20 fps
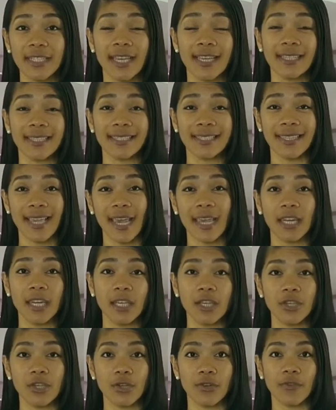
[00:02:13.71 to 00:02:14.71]

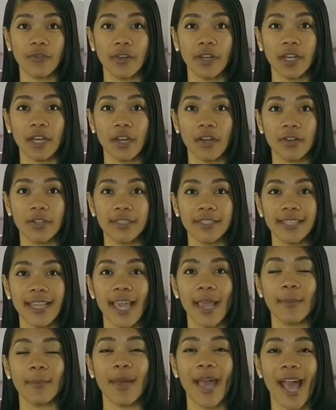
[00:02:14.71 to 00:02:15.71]
staining your veneers
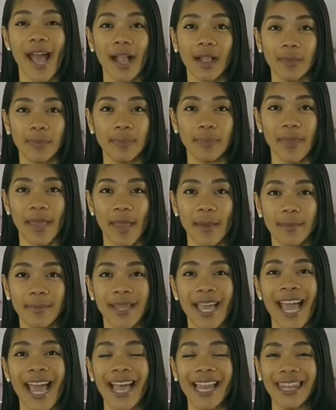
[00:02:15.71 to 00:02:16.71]
and help them
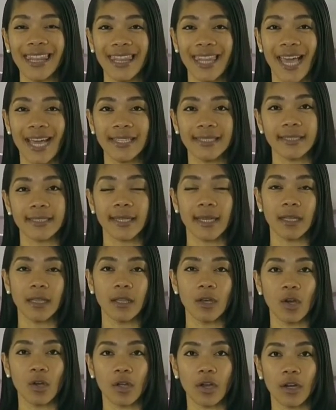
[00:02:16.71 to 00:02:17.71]
last
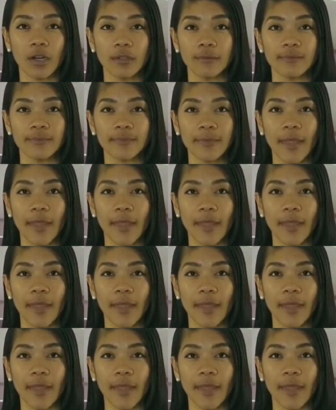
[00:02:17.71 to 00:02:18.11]
longer.